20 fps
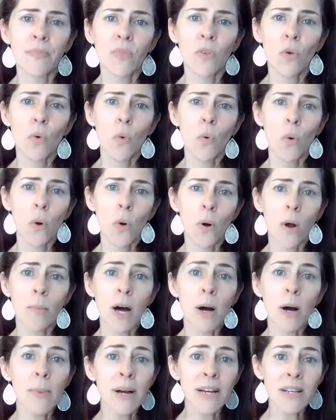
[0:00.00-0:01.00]
or
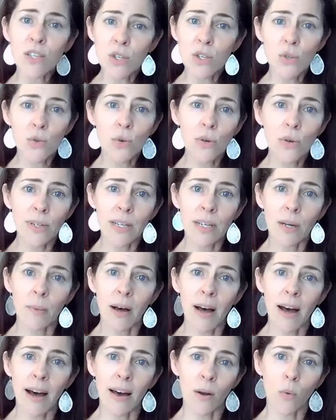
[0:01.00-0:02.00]
about my story and
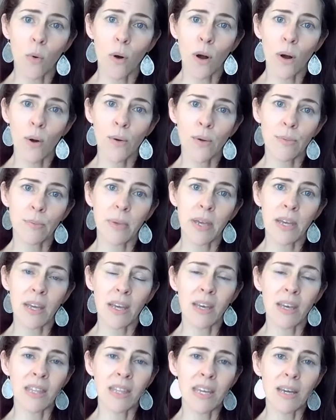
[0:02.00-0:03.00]
about how to work with me
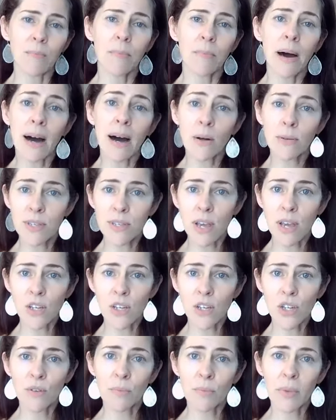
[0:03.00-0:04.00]
in the About
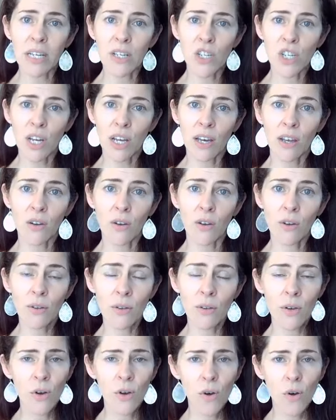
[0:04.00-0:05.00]
section of my channel.
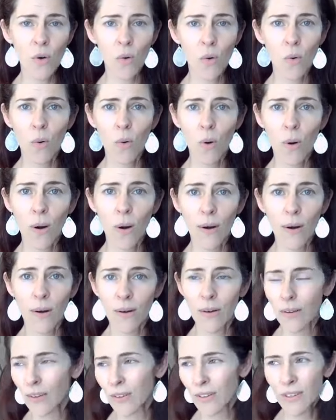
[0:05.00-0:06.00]

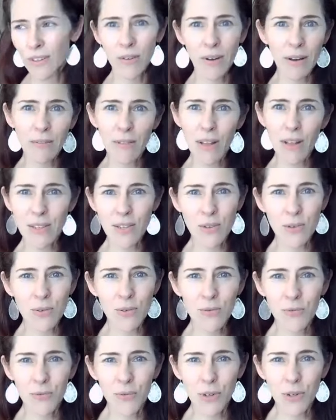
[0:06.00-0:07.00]
Or, I have lots
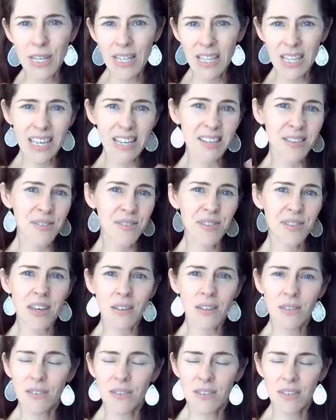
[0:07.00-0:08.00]
of free things
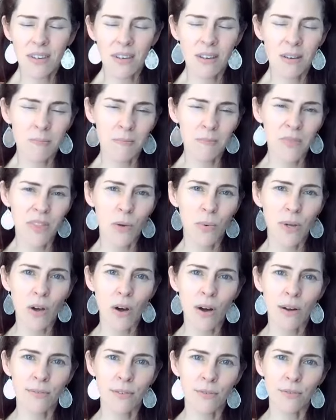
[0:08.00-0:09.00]
that we
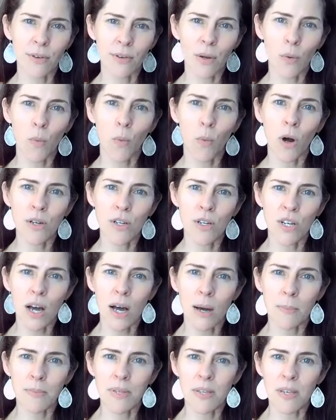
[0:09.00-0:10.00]
offer, free
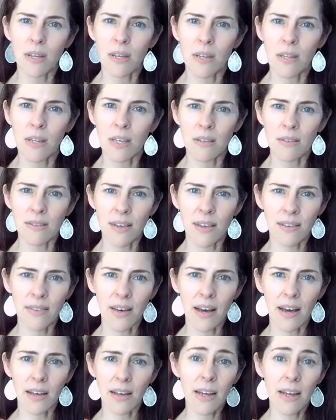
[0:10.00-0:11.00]
workshops and things like
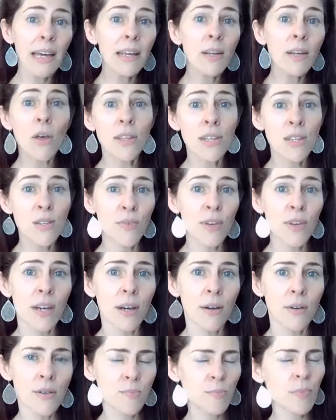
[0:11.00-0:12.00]
that, and all these
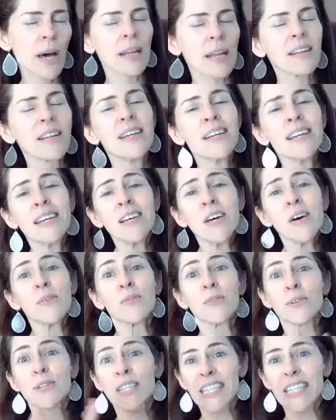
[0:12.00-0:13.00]
videos. But
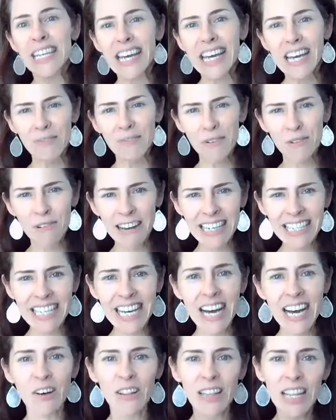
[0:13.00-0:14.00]
for today, for right
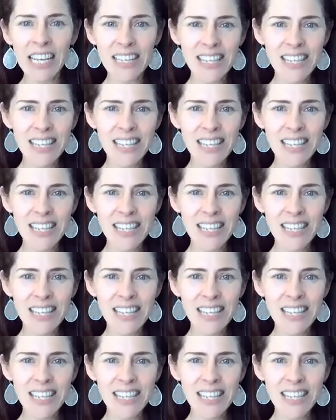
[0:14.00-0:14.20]
now, let's